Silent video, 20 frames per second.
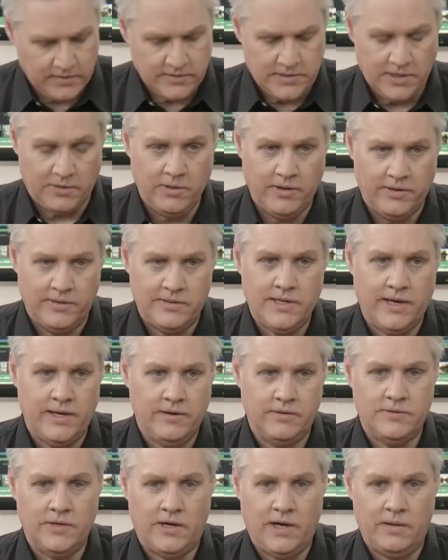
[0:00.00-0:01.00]
can tell we've got a ton
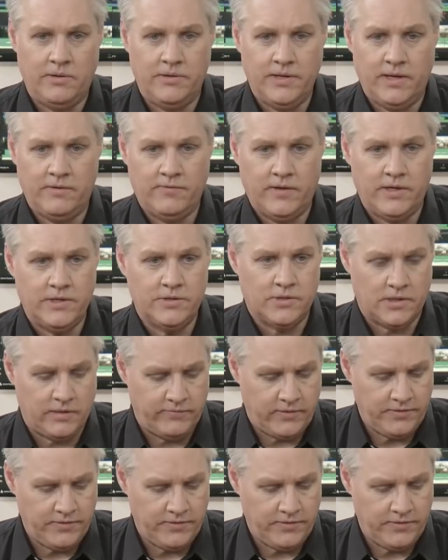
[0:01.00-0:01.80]
of time on that flash drive.